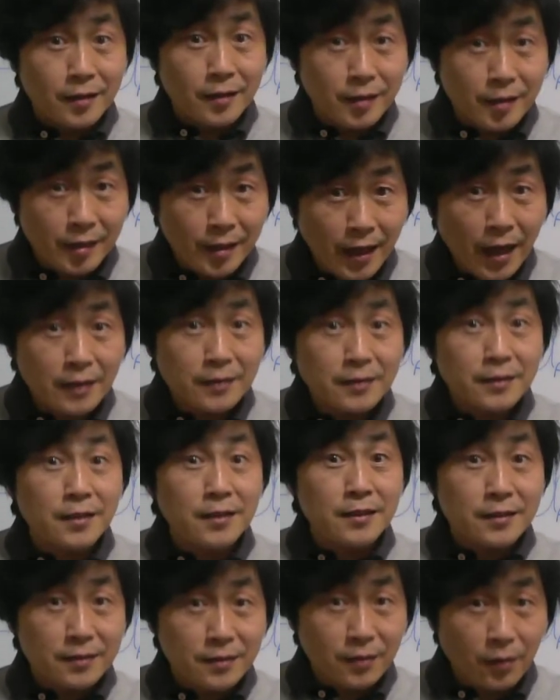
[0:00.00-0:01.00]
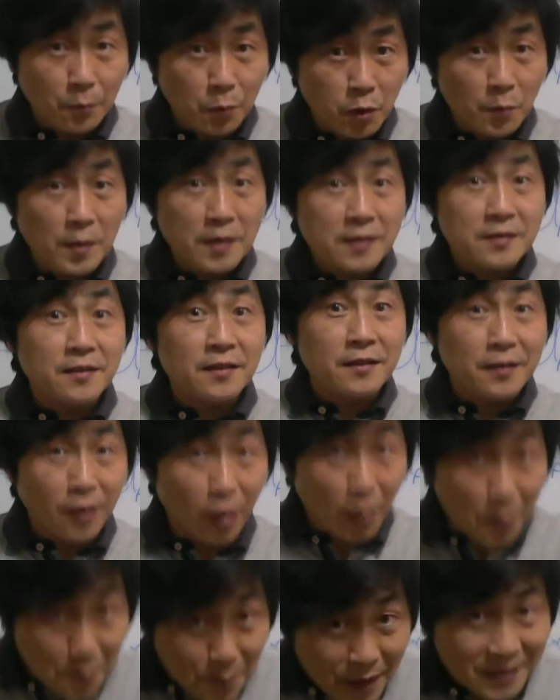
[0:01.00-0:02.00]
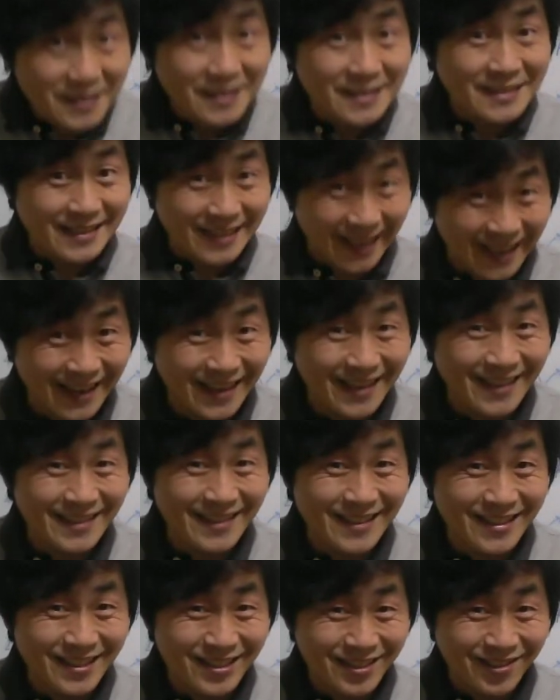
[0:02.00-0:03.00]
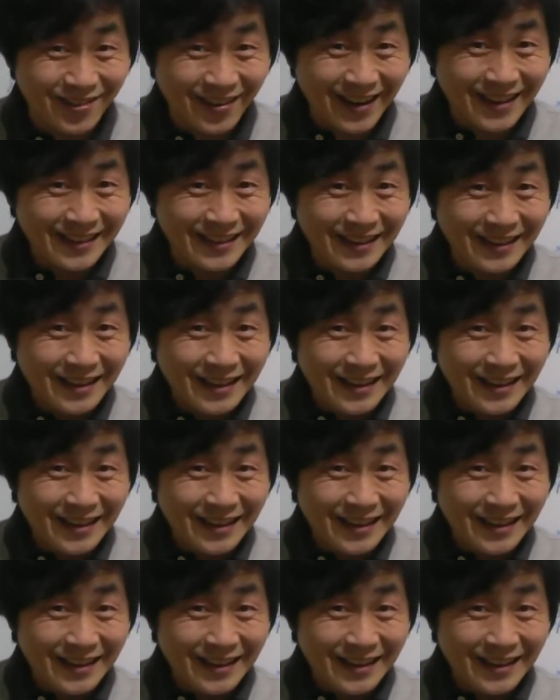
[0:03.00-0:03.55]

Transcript: creatine supplementation company said? Is right.